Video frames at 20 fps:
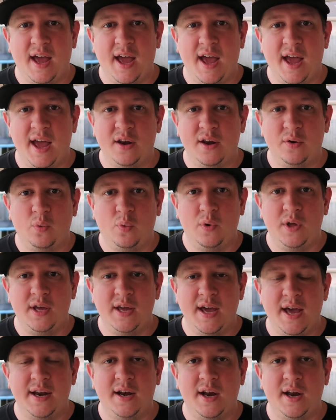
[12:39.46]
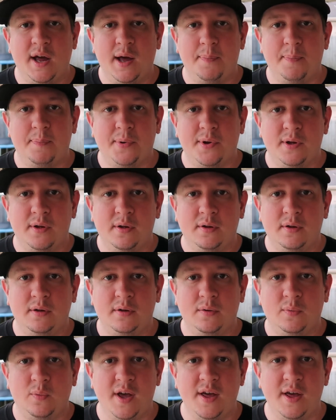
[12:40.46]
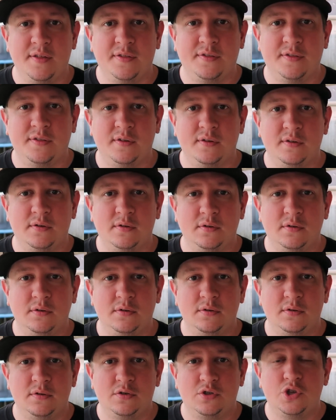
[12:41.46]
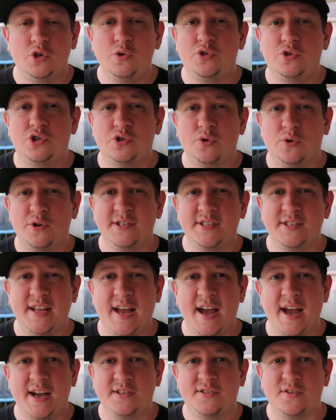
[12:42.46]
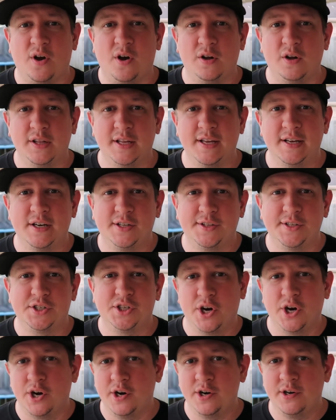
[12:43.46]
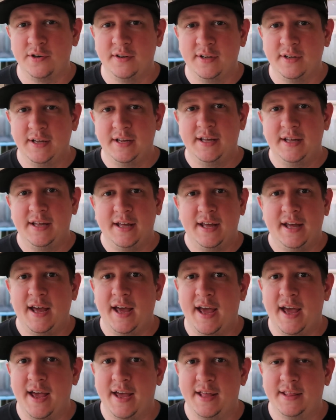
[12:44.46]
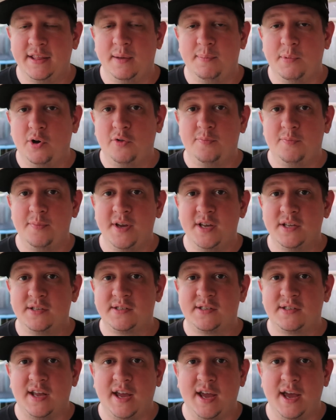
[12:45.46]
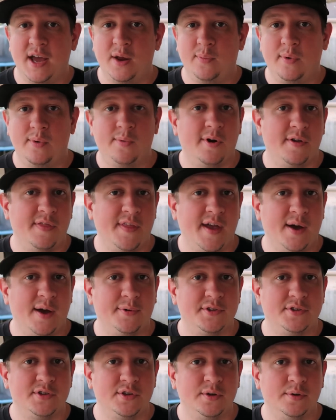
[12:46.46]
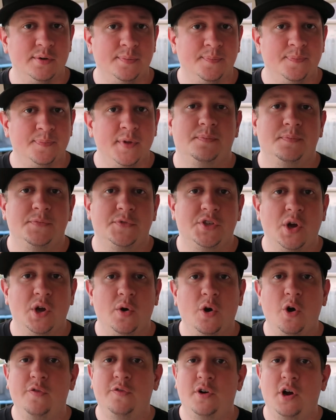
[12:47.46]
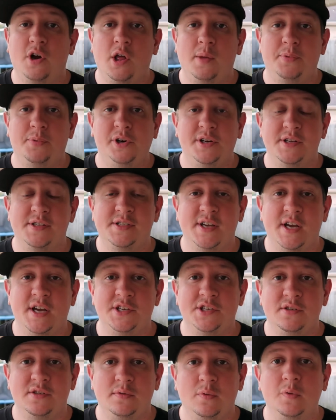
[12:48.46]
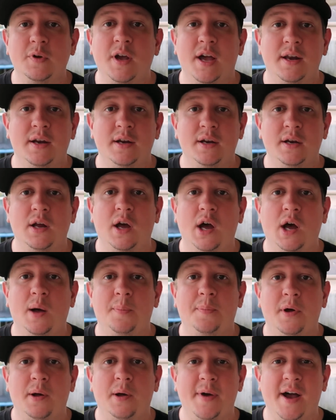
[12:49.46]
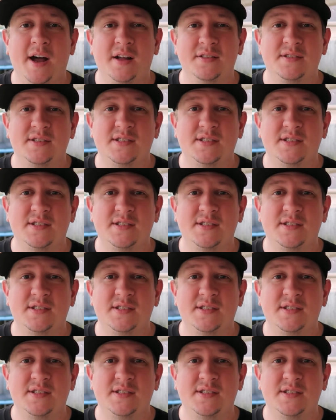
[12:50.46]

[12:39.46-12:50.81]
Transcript: and we ended up with two short stacks all in on the turn, and they both miss, and we won that one too. So overall, a pretty good session. We ended up about